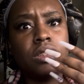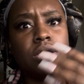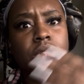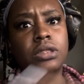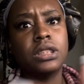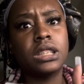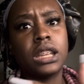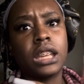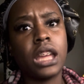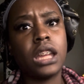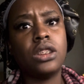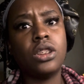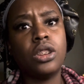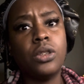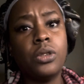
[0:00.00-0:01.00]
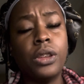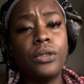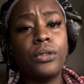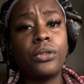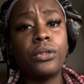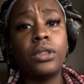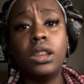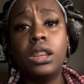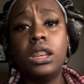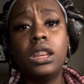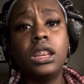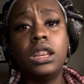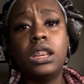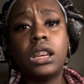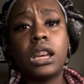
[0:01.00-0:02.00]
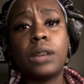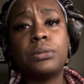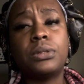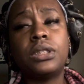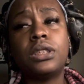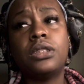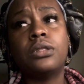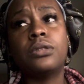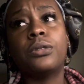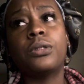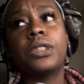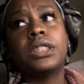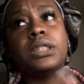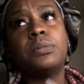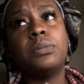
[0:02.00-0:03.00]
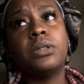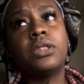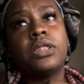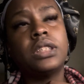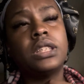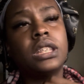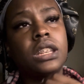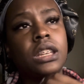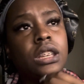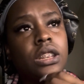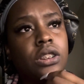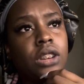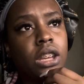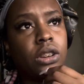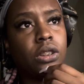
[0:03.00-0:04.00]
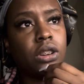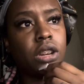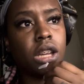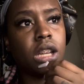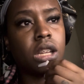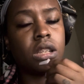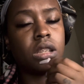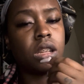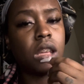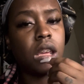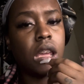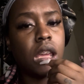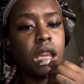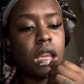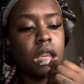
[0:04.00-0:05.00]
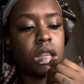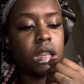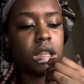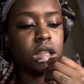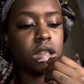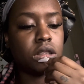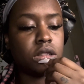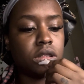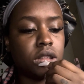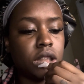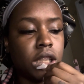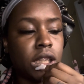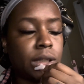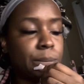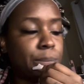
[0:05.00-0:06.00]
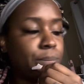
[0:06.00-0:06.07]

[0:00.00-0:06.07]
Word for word: So it's like I know if I'm still experiencing an earache or not. And yeah.